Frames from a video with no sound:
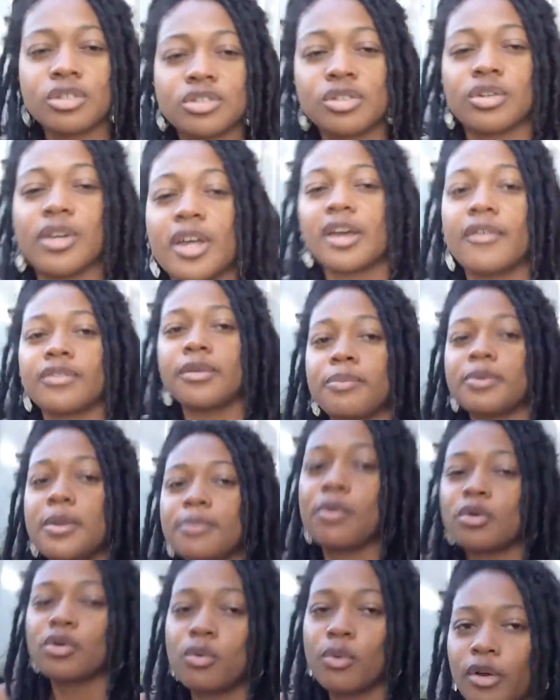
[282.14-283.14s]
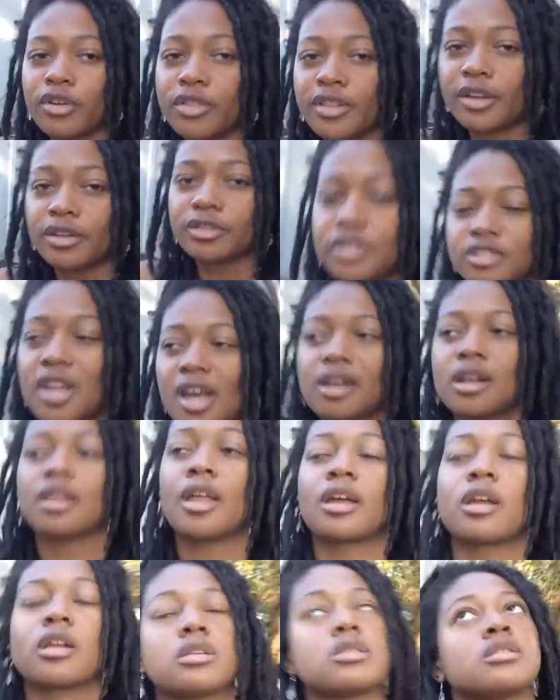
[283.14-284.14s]
still have the people who work there. It's kind
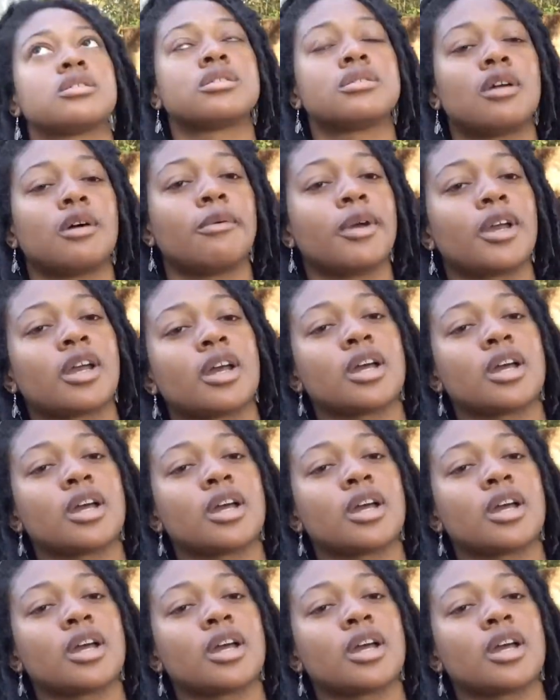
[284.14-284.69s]
of oh my